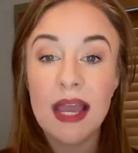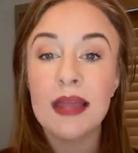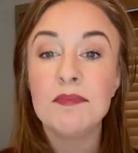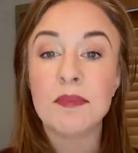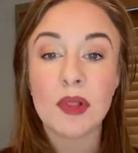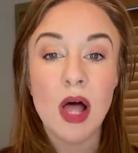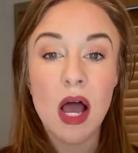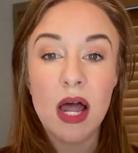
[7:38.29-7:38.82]
And
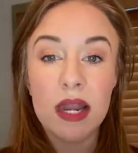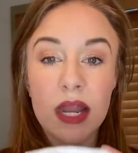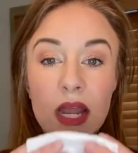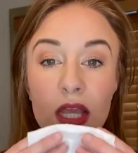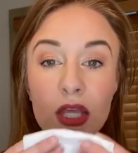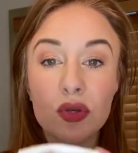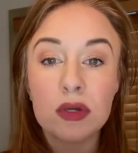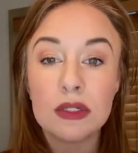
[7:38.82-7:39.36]
blotting,
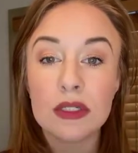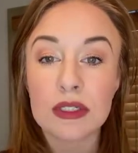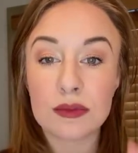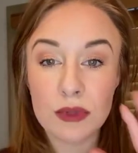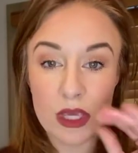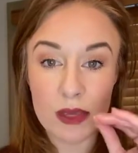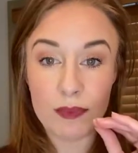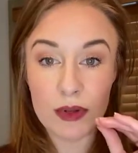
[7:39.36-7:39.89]
you can just
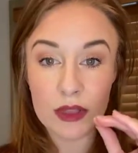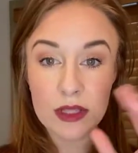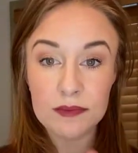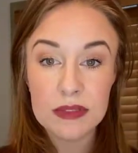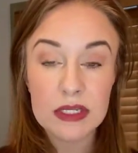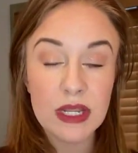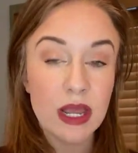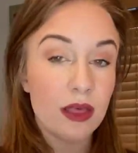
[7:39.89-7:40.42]
keep your
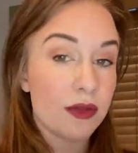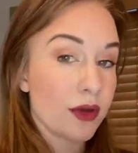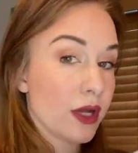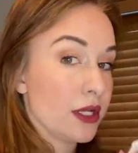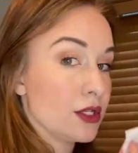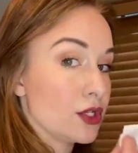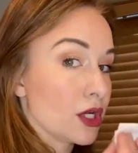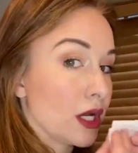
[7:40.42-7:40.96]
lips together
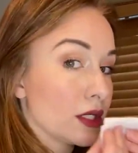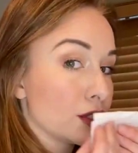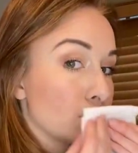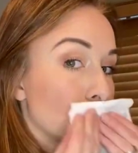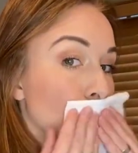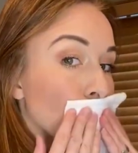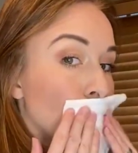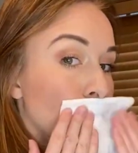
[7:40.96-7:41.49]
and just
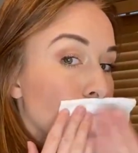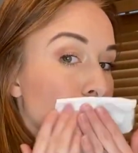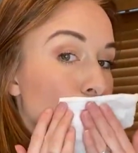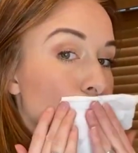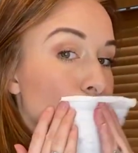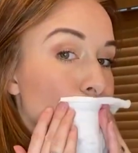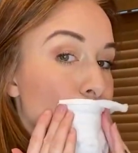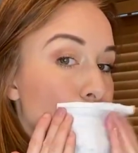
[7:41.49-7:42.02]

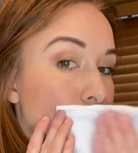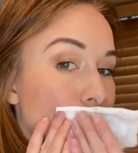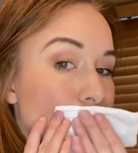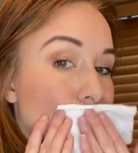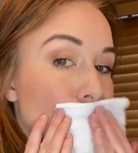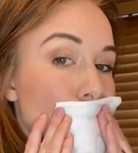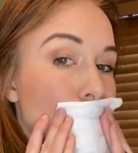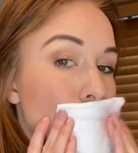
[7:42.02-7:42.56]

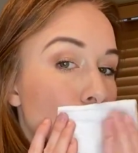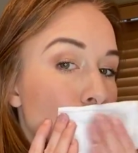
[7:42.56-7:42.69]
press,